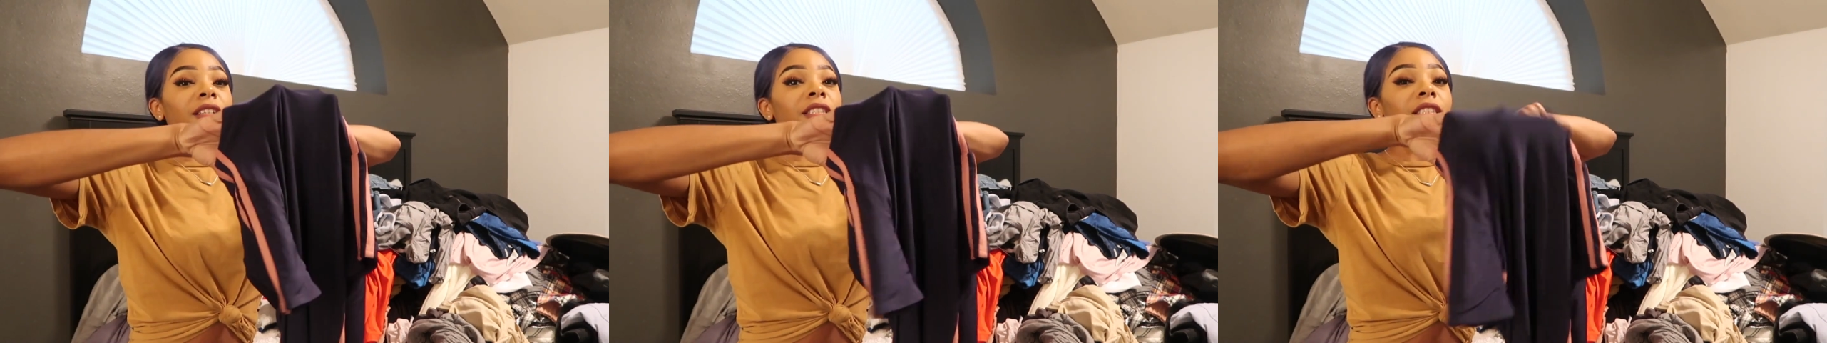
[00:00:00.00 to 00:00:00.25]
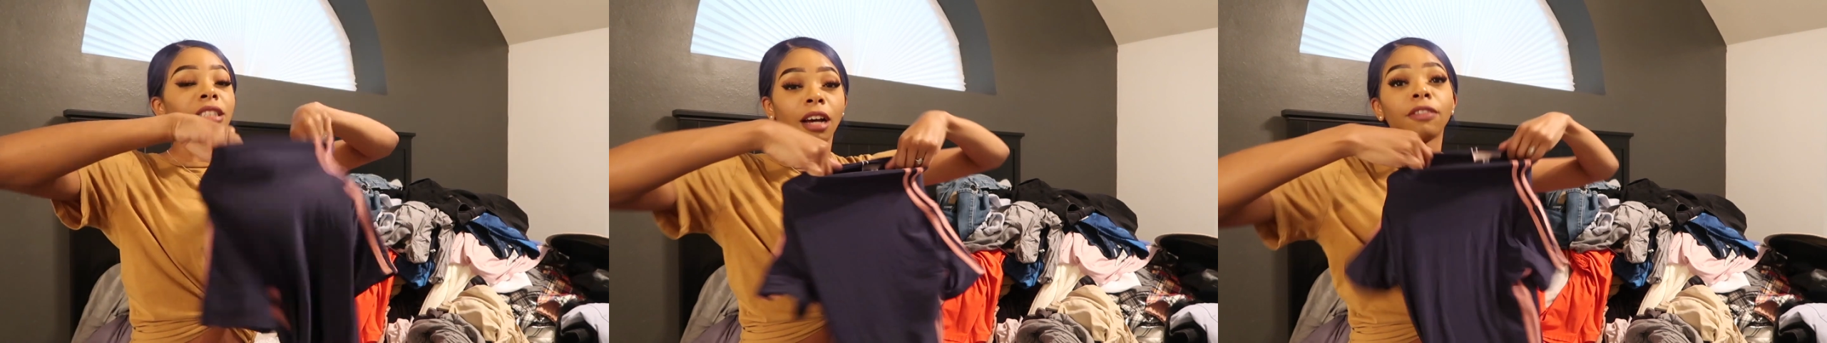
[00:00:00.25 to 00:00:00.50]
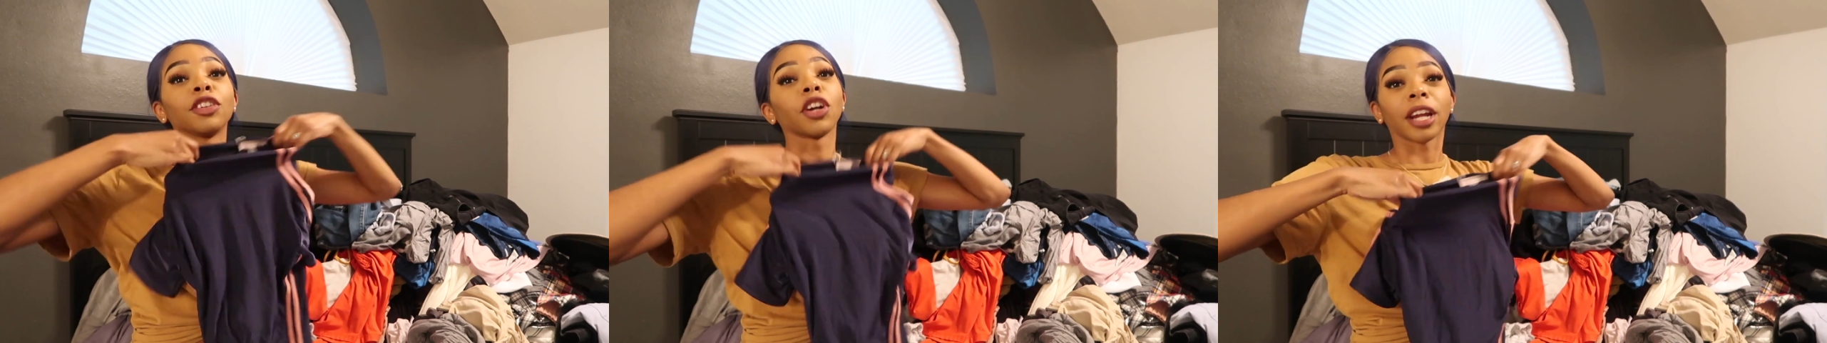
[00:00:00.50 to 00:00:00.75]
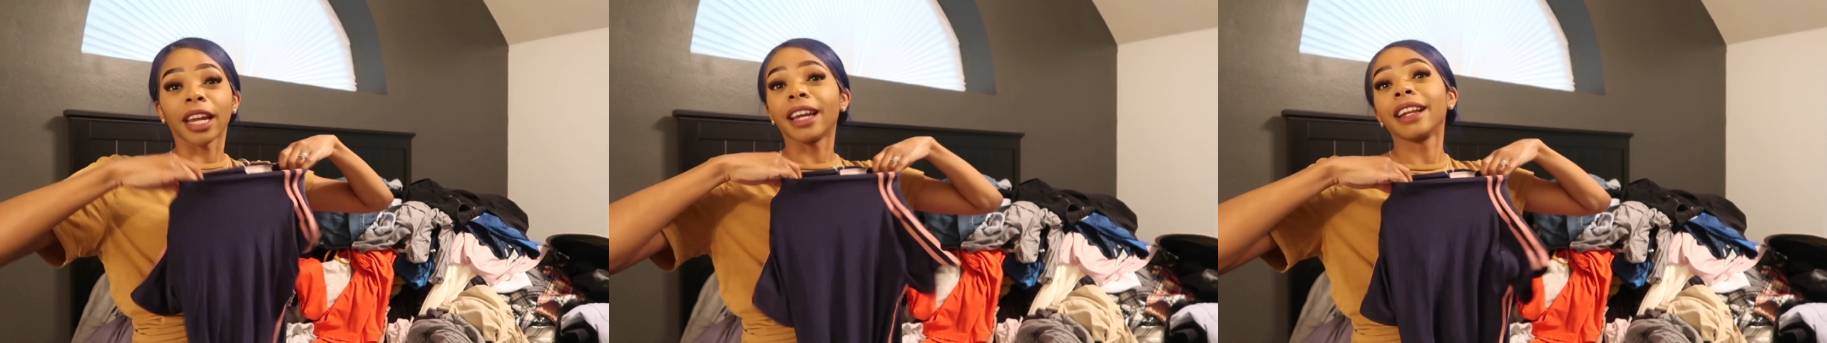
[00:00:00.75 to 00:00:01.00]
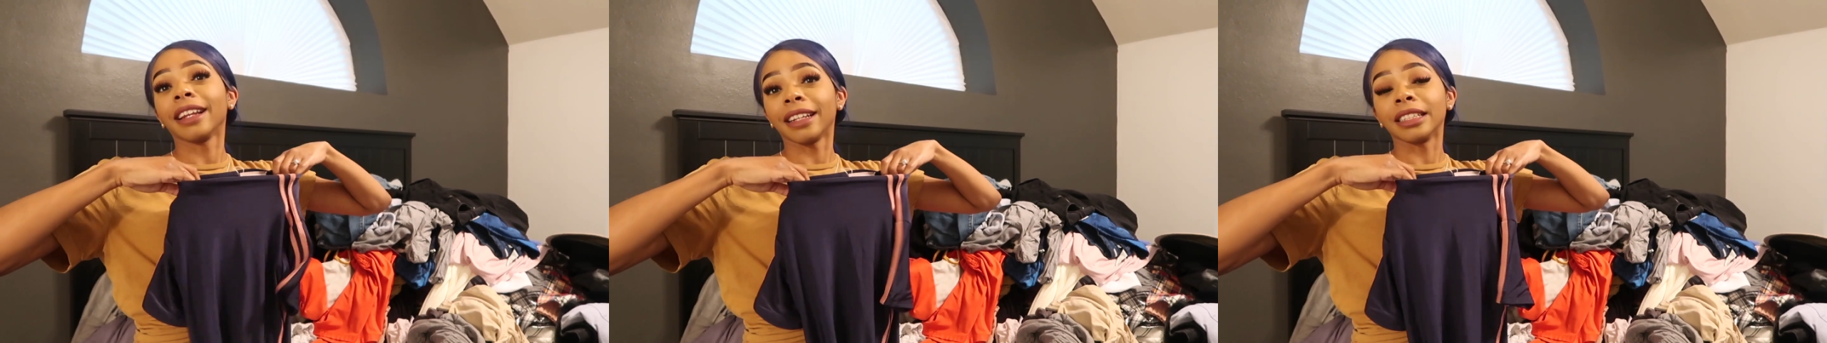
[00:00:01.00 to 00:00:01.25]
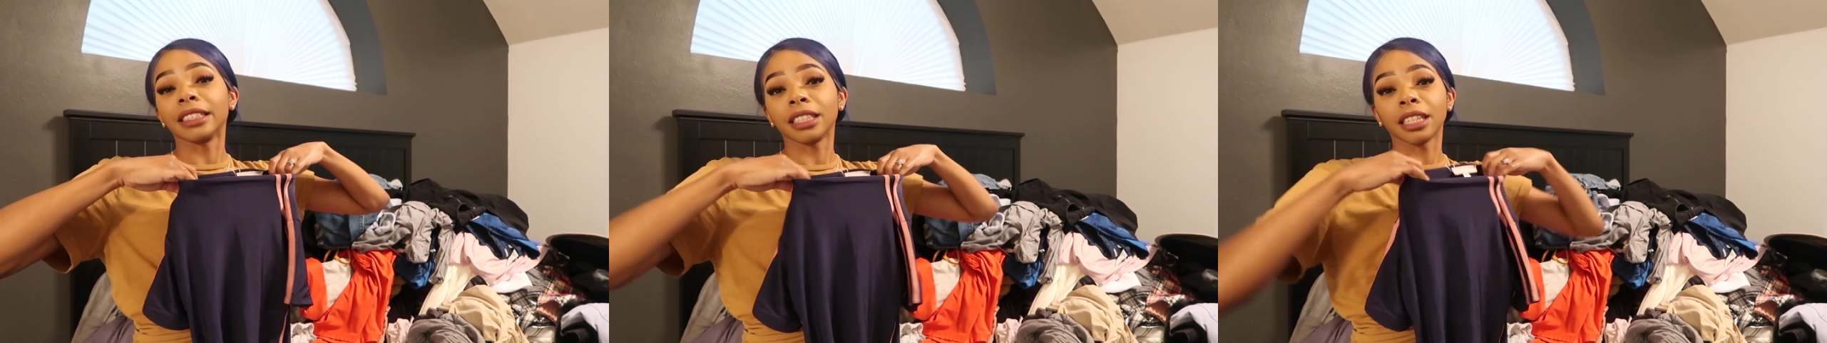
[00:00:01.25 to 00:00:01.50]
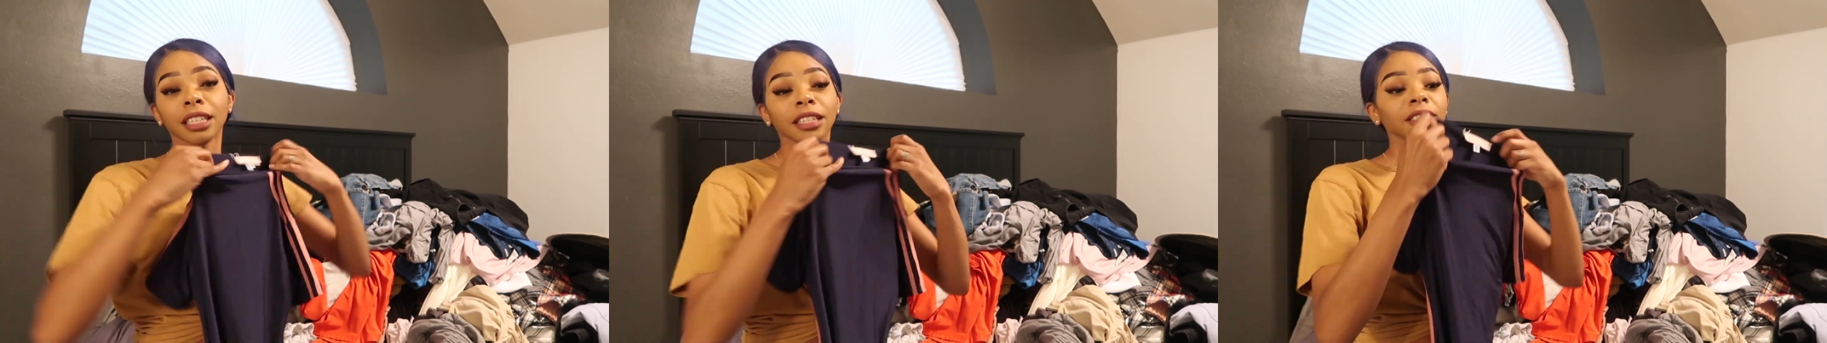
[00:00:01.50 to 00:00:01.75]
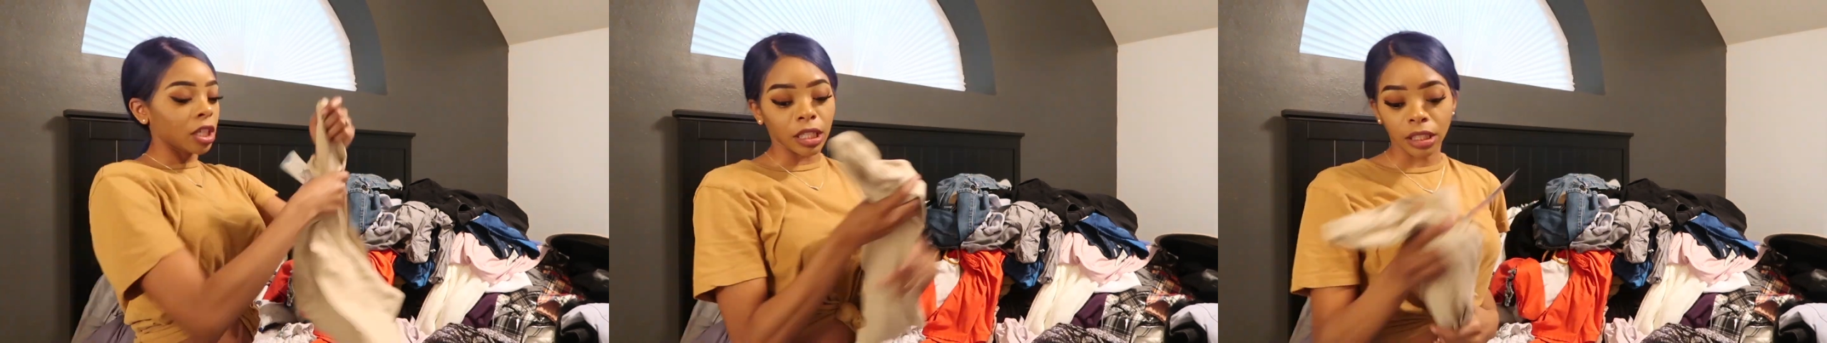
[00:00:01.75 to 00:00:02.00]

stuff your head in this thing.